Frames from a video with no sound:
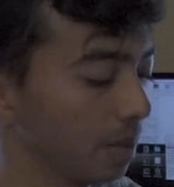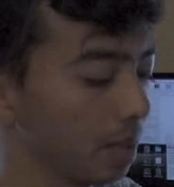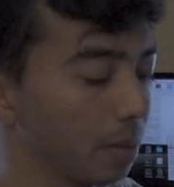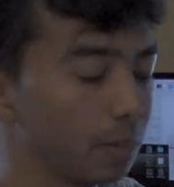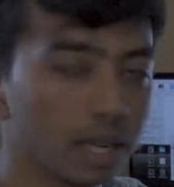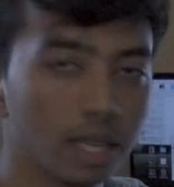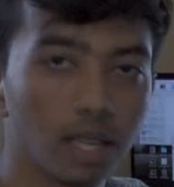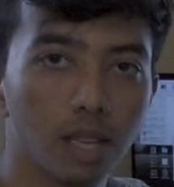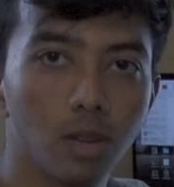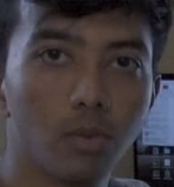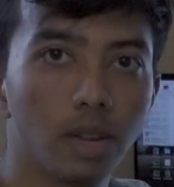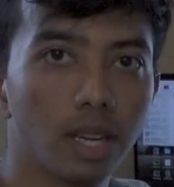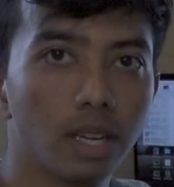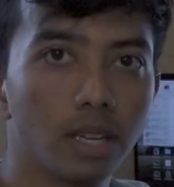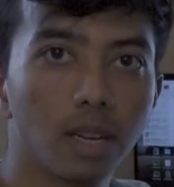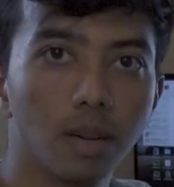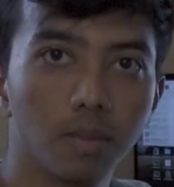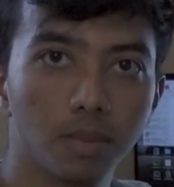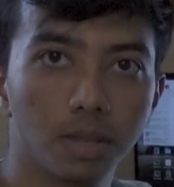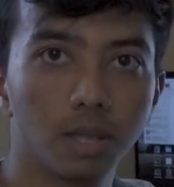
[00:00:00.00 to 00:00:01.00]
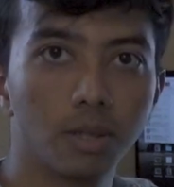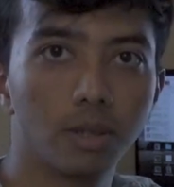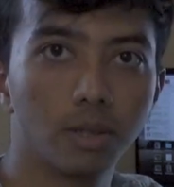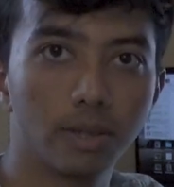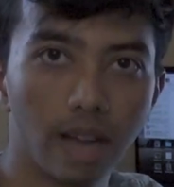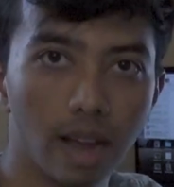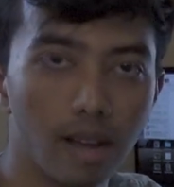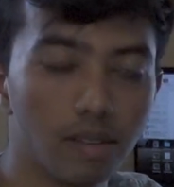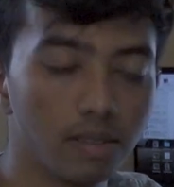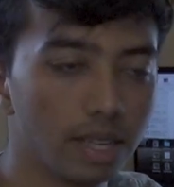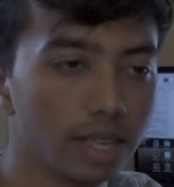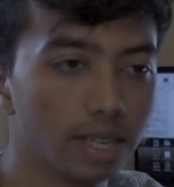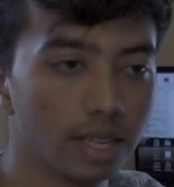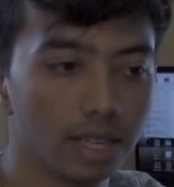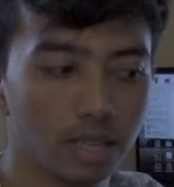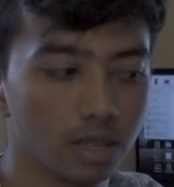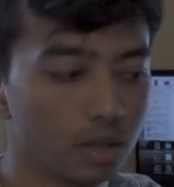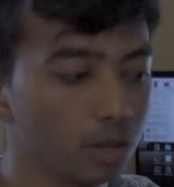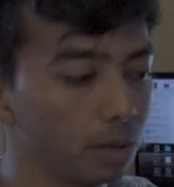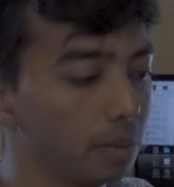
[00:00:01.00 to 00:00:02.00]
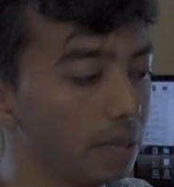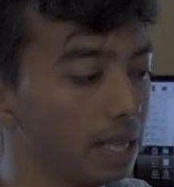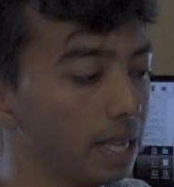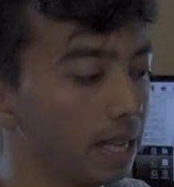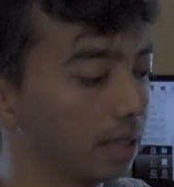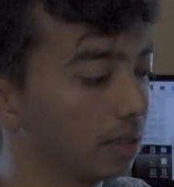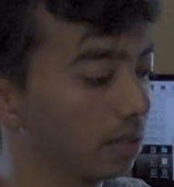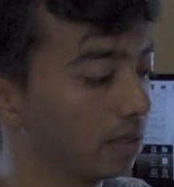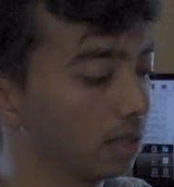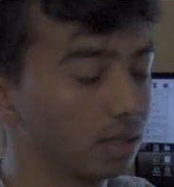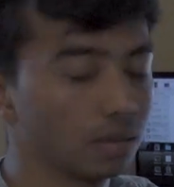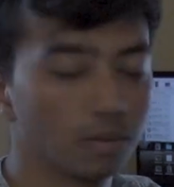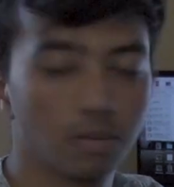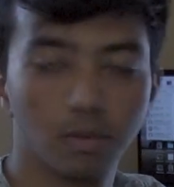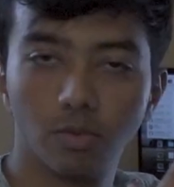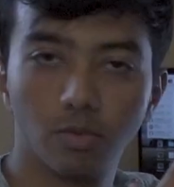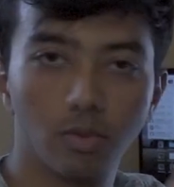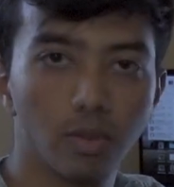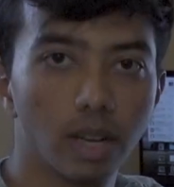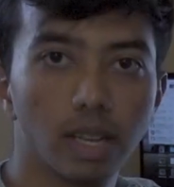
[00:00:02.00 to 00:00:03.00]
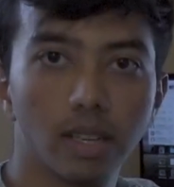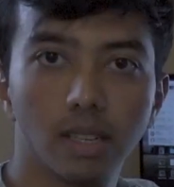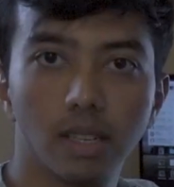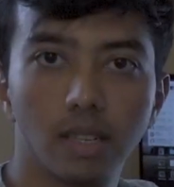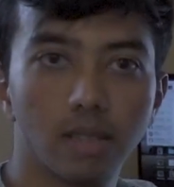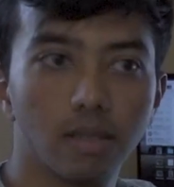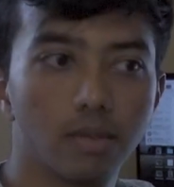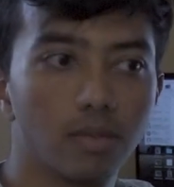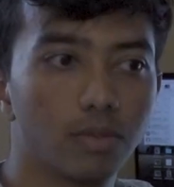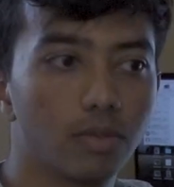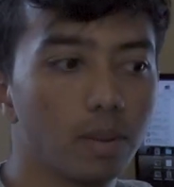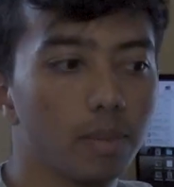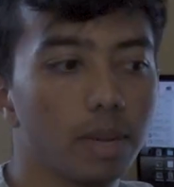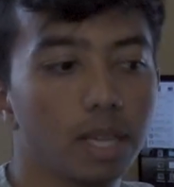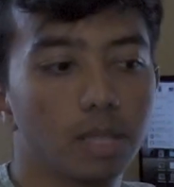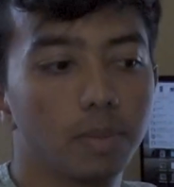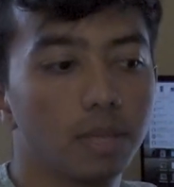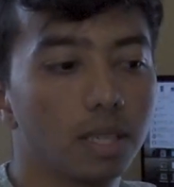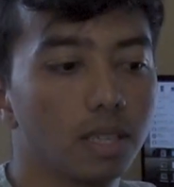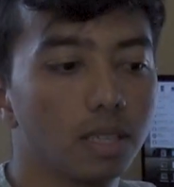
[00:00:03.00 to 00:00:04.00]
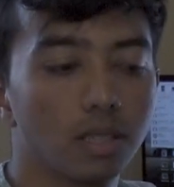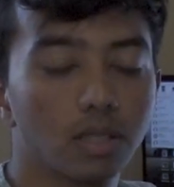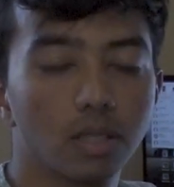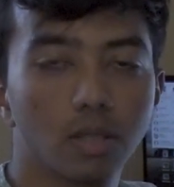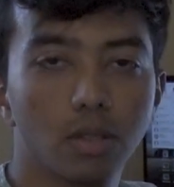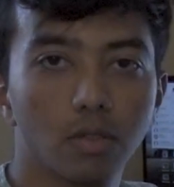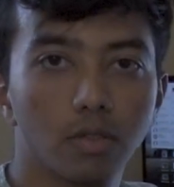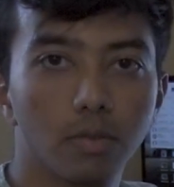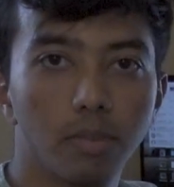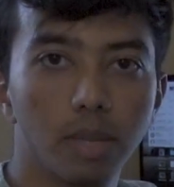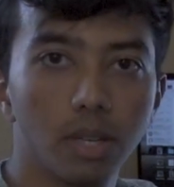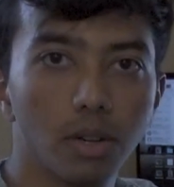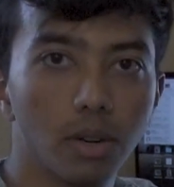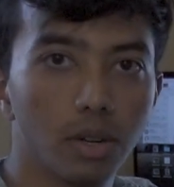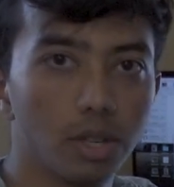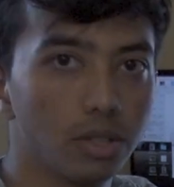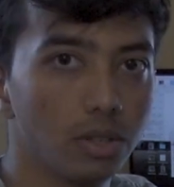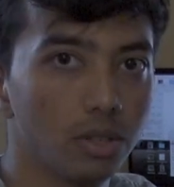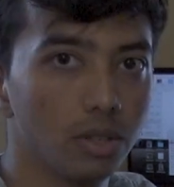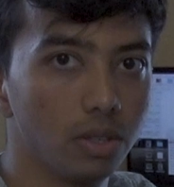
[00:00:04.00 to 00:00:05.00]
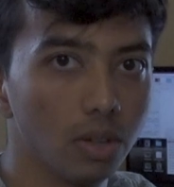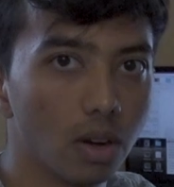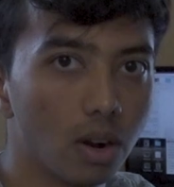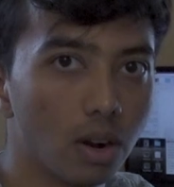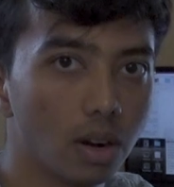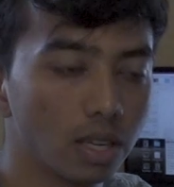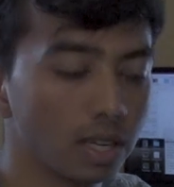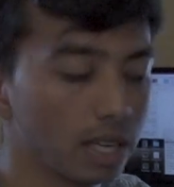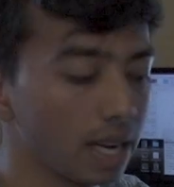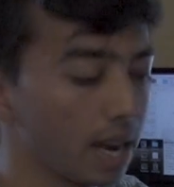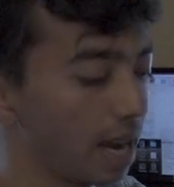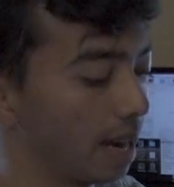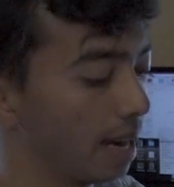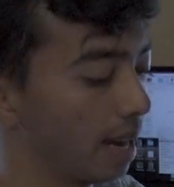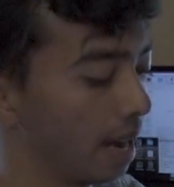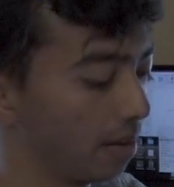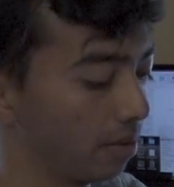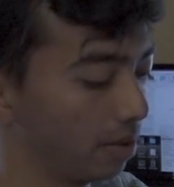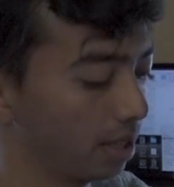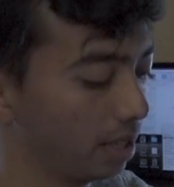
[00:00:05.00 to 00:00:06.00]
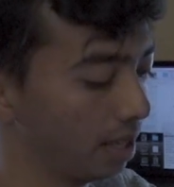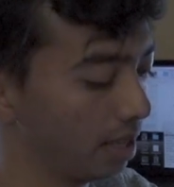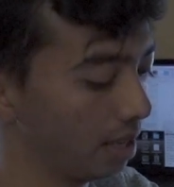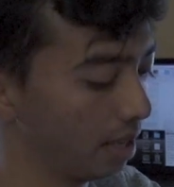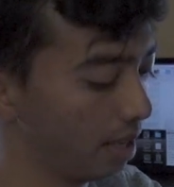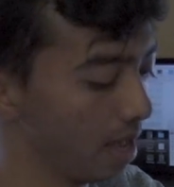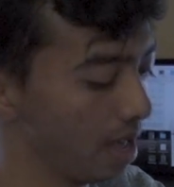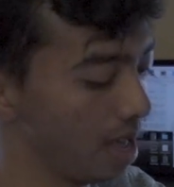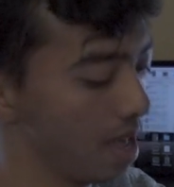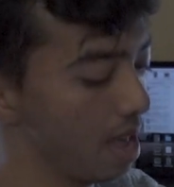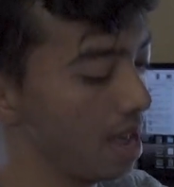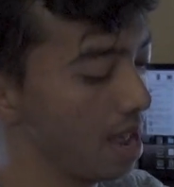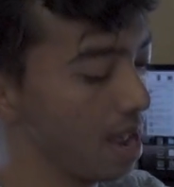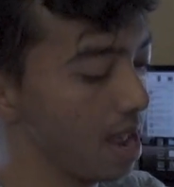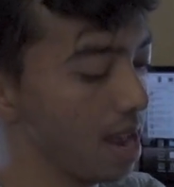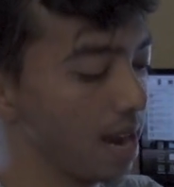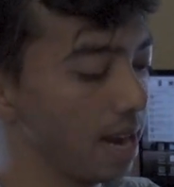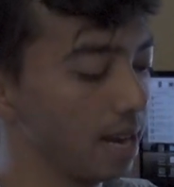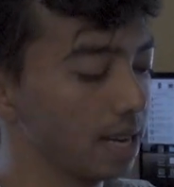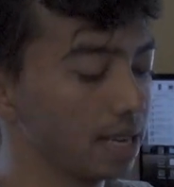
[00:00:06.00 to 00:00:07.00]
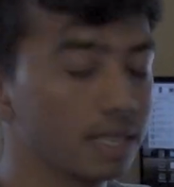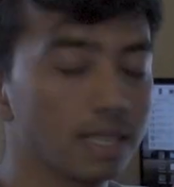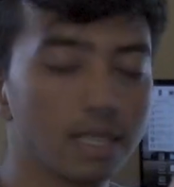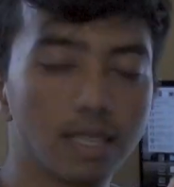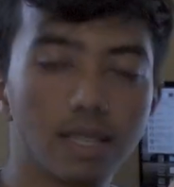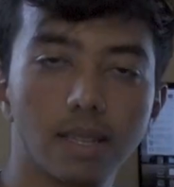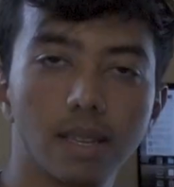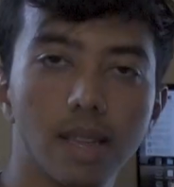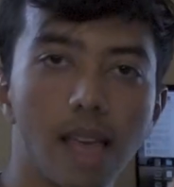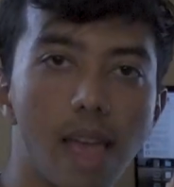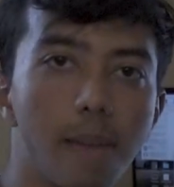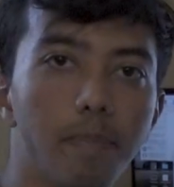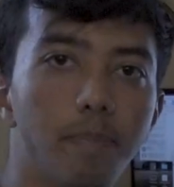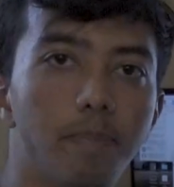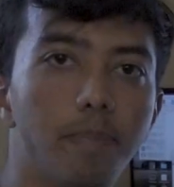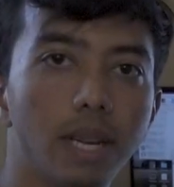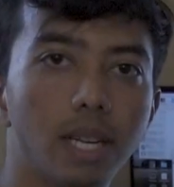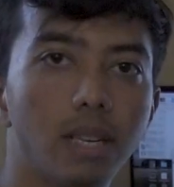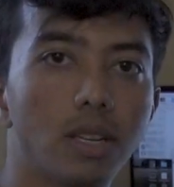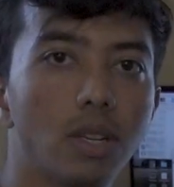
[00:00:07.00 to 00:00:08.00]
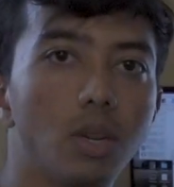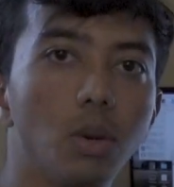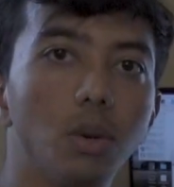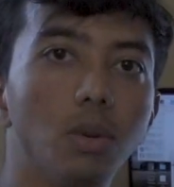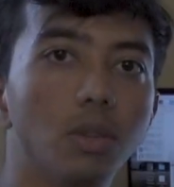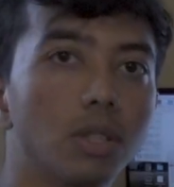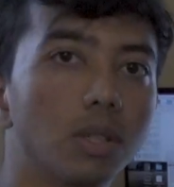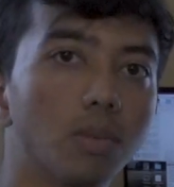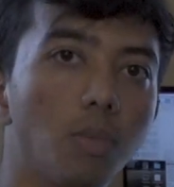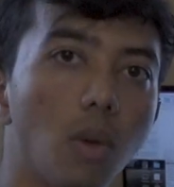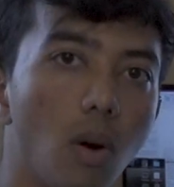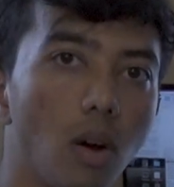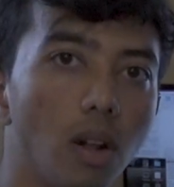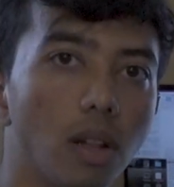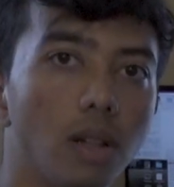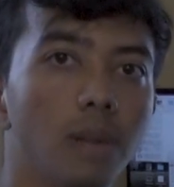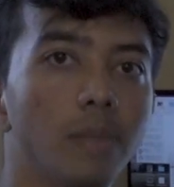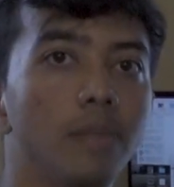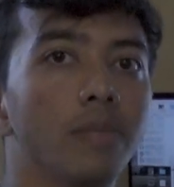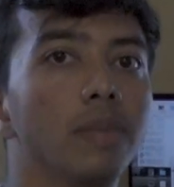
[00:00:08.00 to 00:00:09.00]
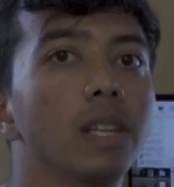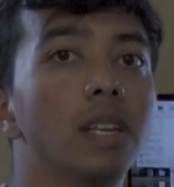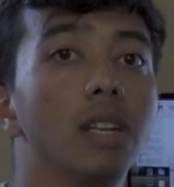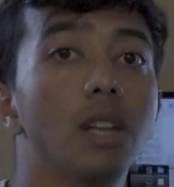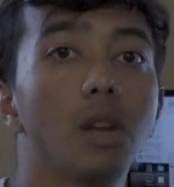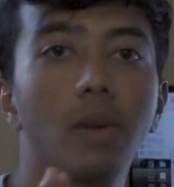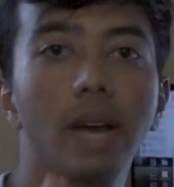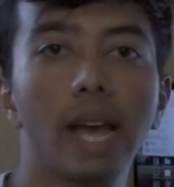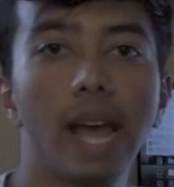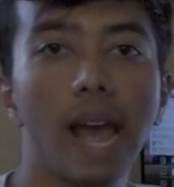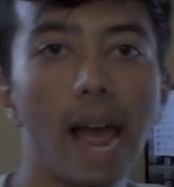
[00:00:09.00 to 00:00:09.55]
But then when it comes to traveling, it could be like just from experiences of me going to New York and everything, it's a bit too small. Now I